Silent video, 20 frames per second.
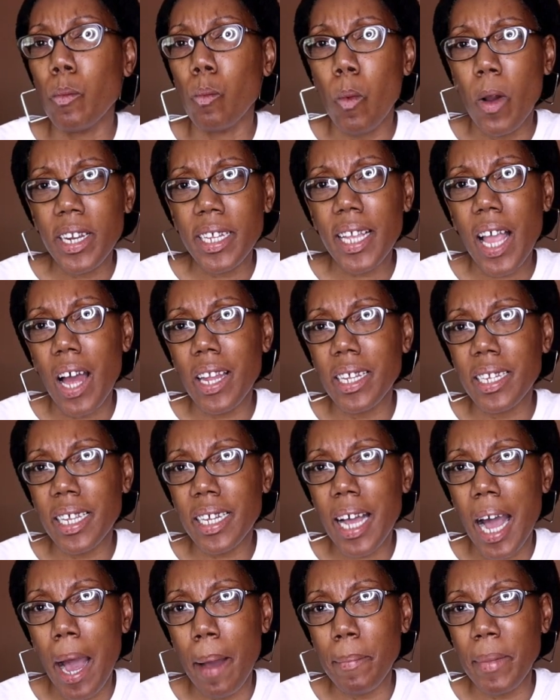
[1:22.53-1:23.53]
One of y'all in
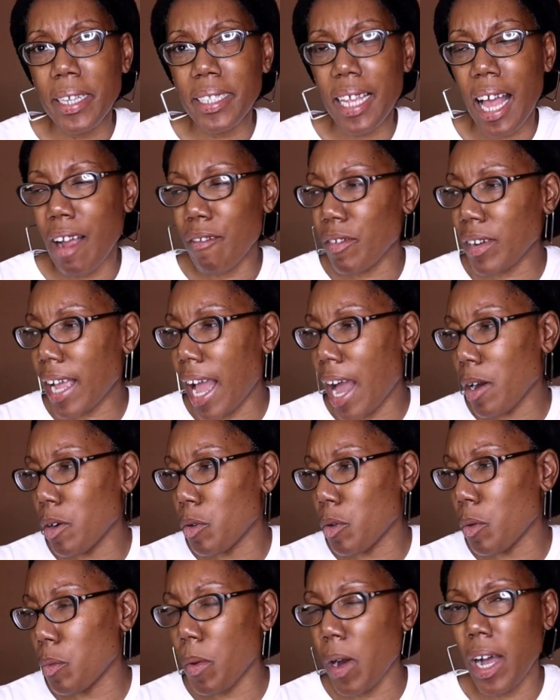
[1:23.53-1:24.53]
the comments, I forgot
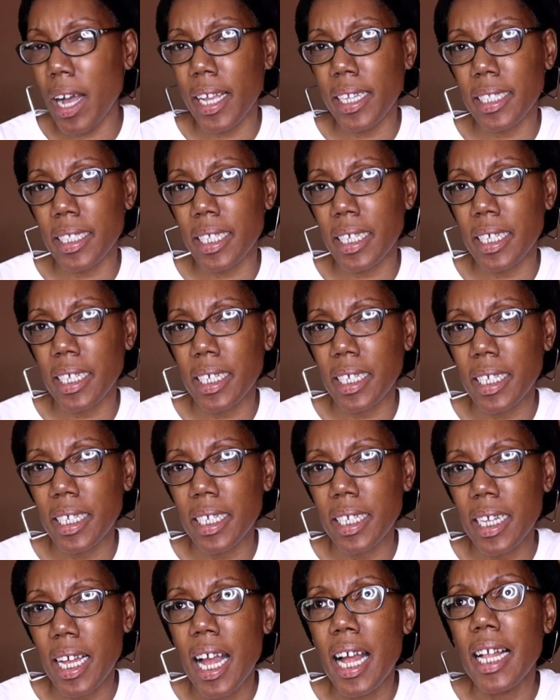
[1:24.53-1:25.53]
who it was.
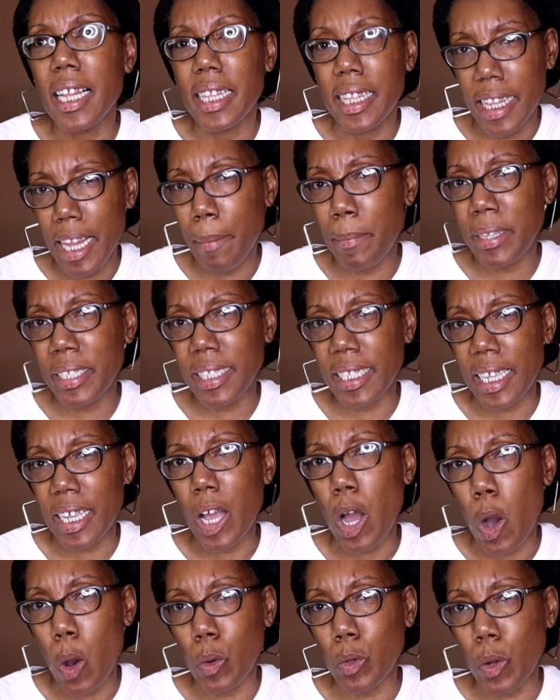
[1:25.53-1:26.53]
Let me
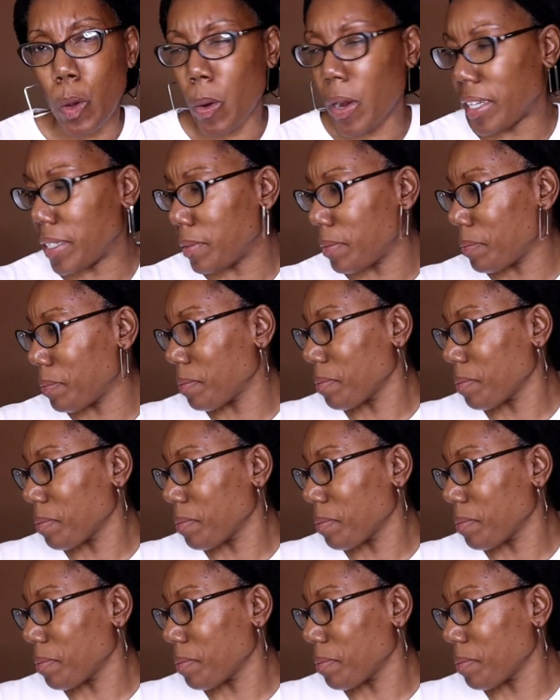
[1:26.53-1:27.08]
see. Hold on.